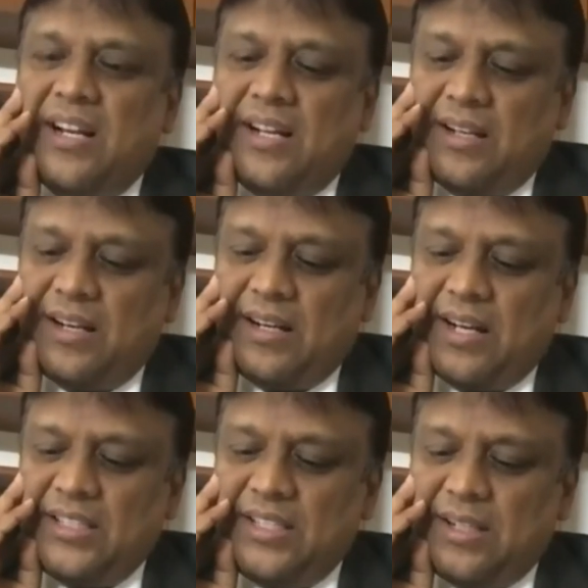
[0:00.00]
uh,
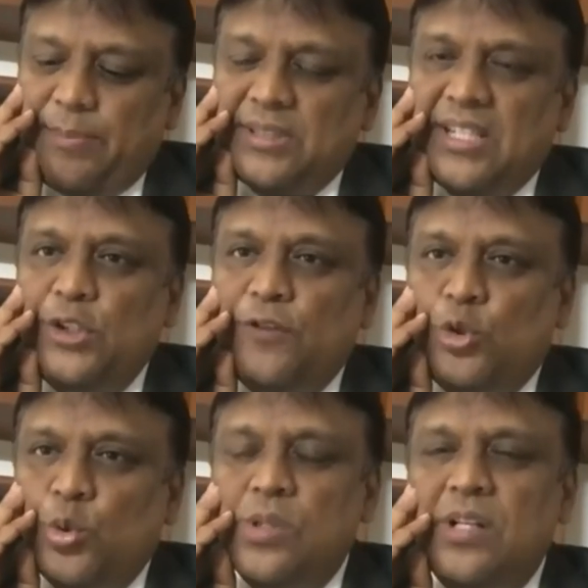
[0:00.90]
Rajendra Prasad, you
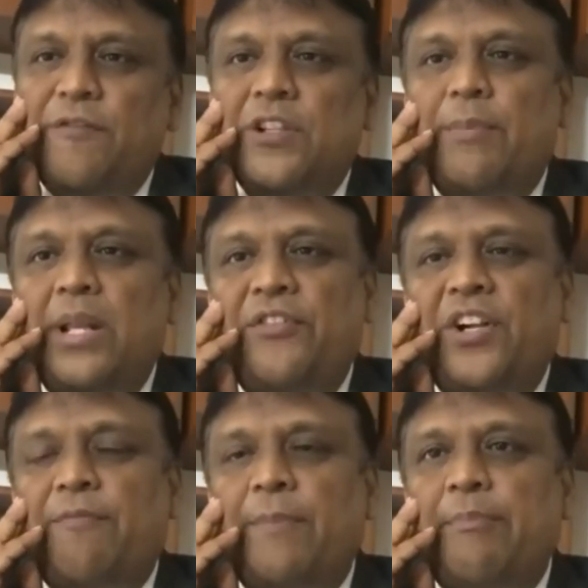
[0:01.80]
have chosen for the
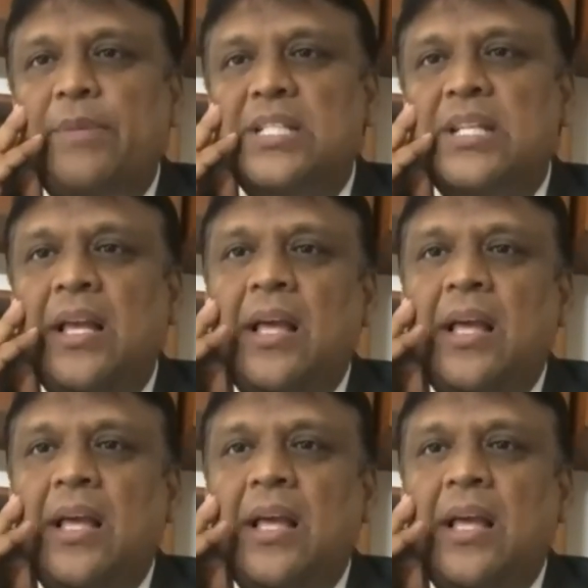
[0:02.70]
benefit of members.